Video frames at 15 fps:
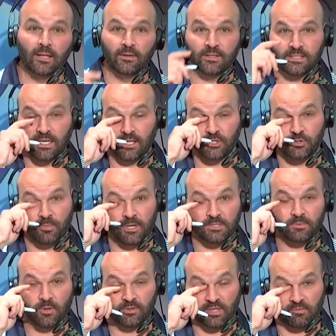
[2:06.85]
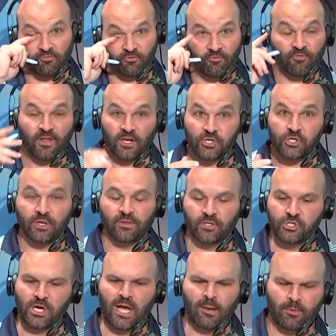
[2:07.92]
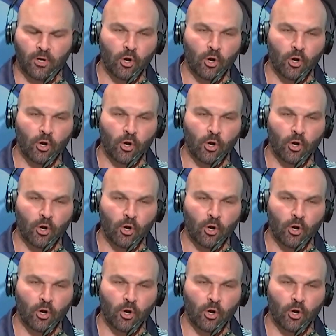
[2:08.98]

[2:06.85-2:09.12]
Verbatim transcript: this LSU baseball team finishing the job